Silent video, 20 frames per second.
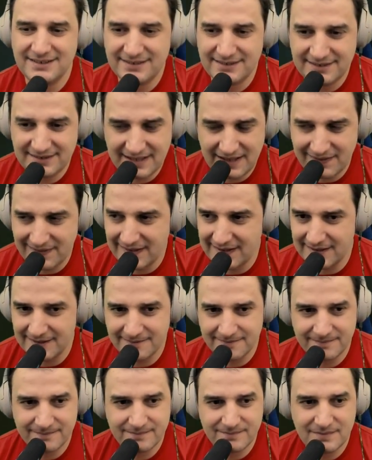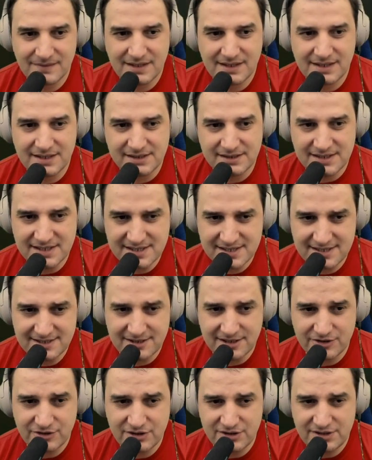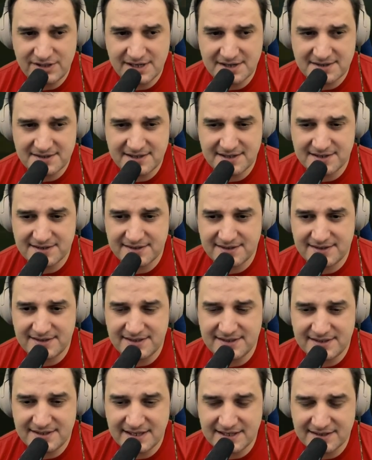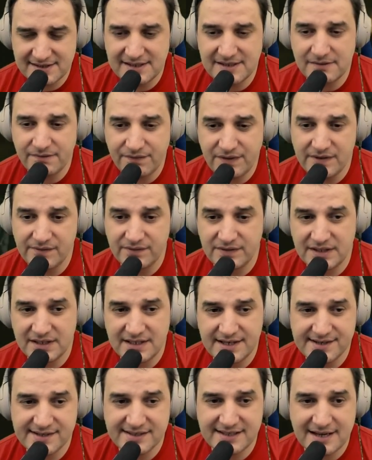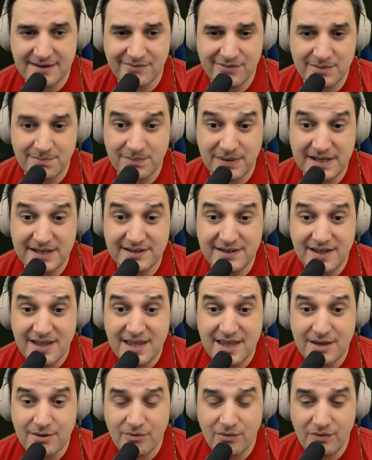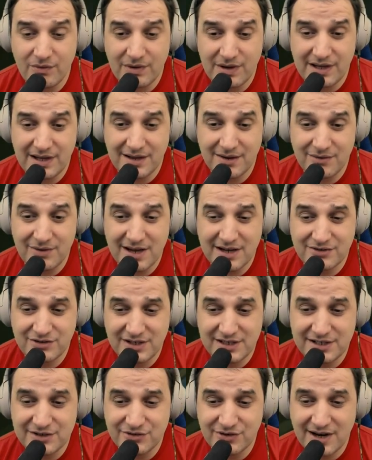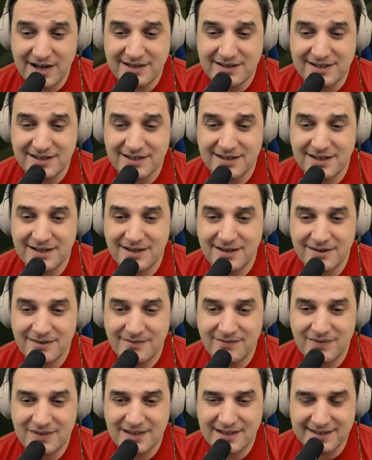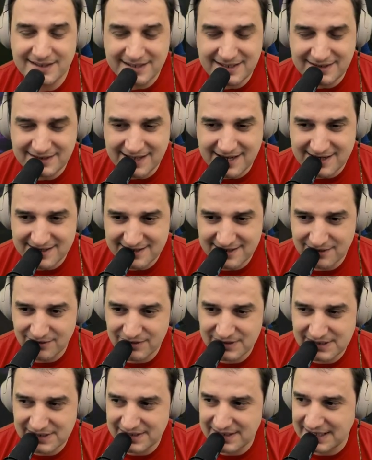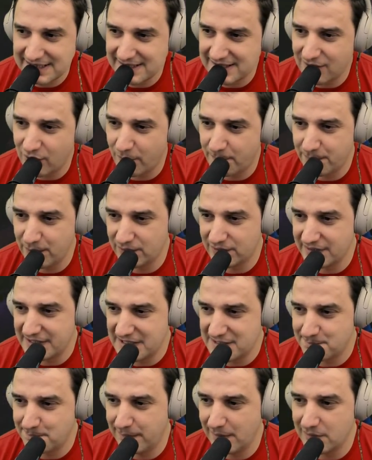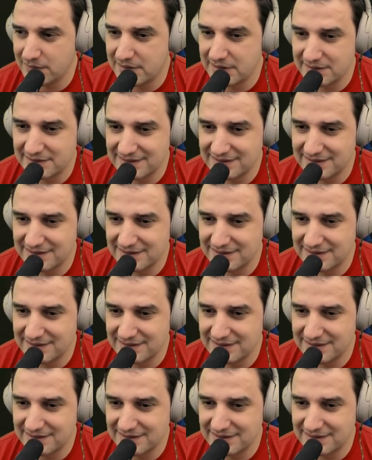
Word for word: Nothing. This is the GTX 1650. Last time we played, we, we actually tried the um, ray tracing with it and the computer exploded.